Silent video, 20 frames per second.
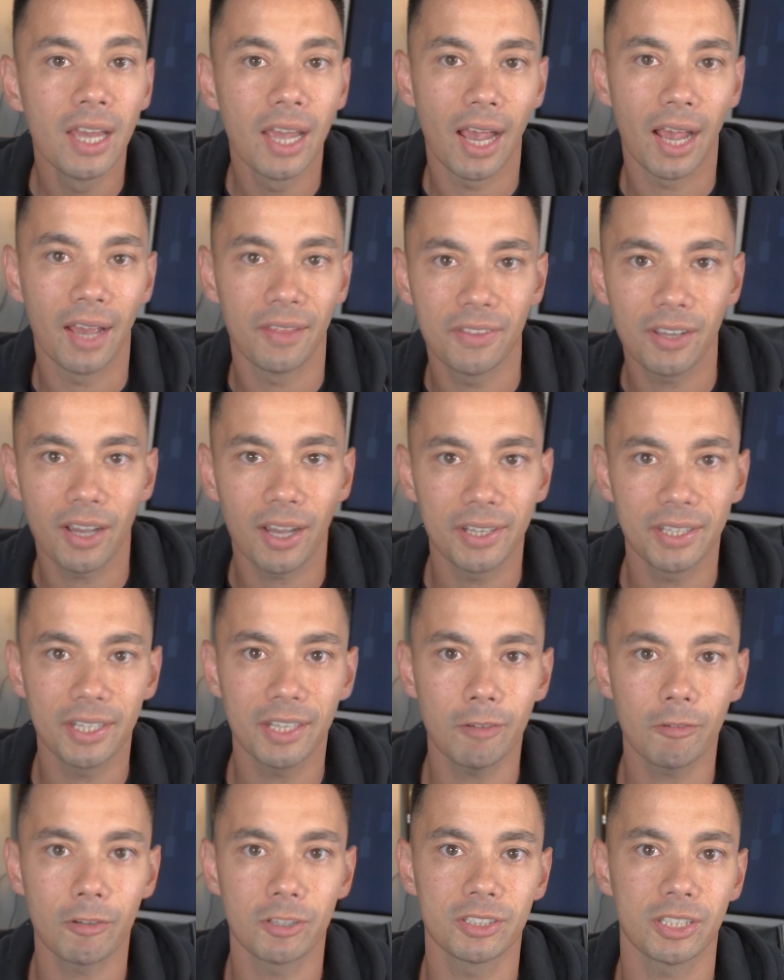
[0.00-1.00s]
And the
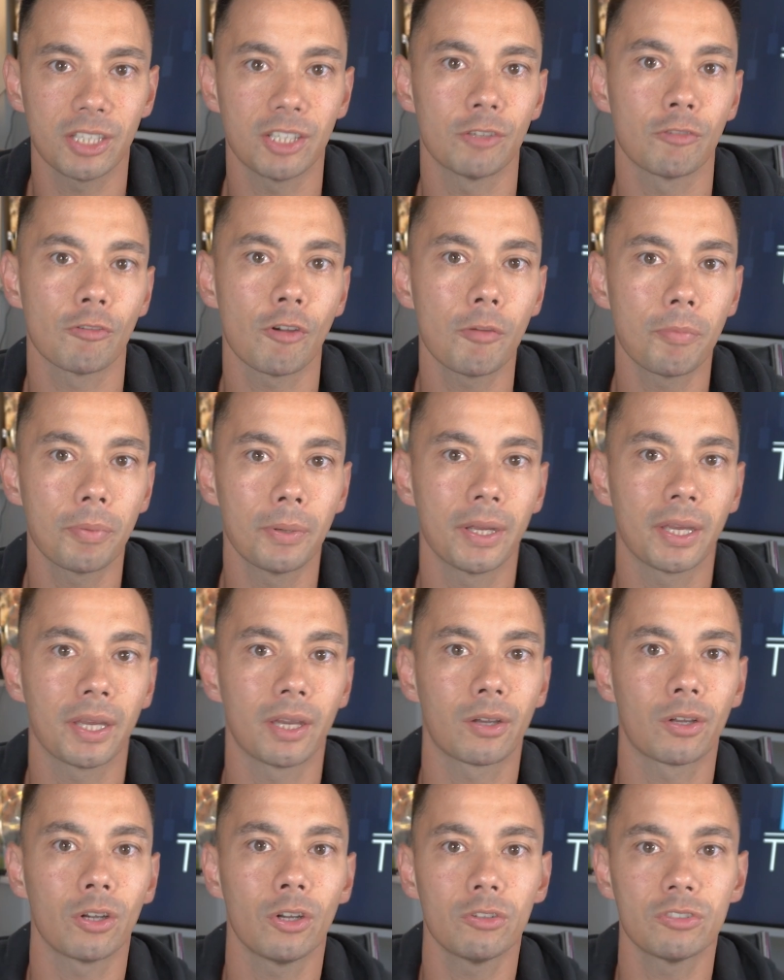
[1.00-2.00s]
idea is that you're opening
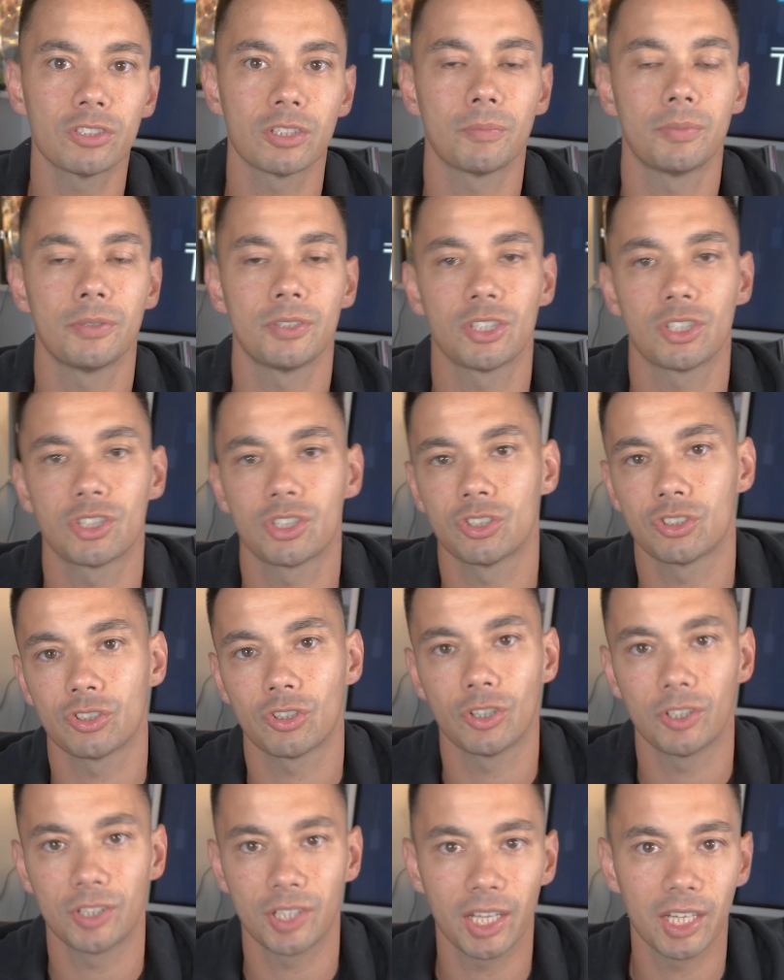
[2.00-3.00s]
and closing positions
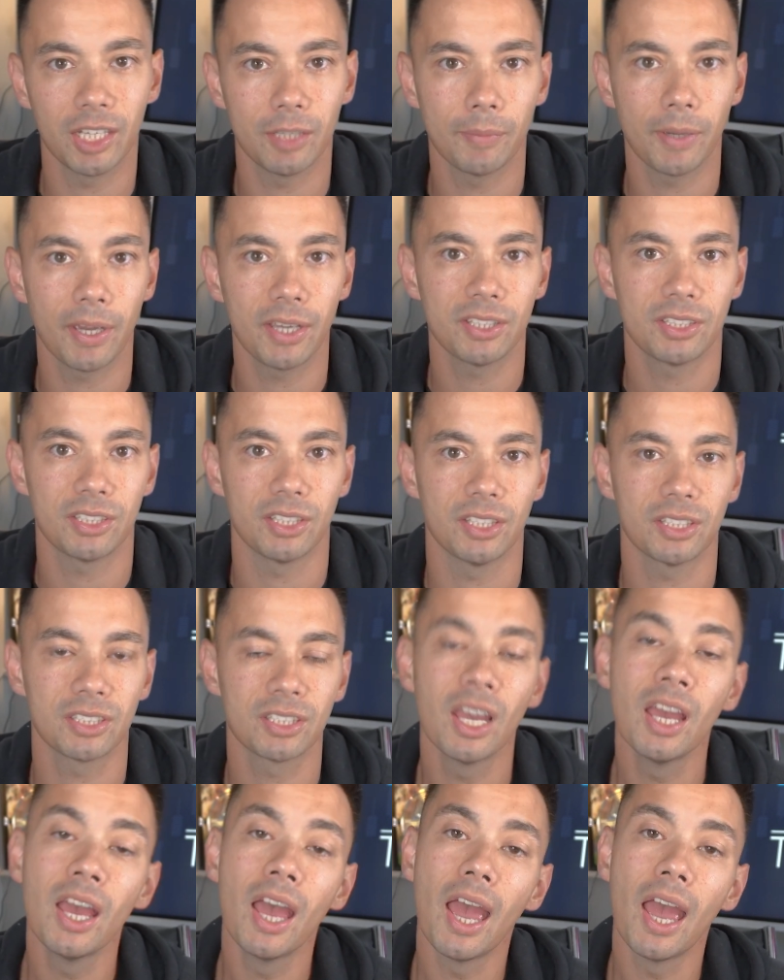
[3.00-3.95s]
on a daily basis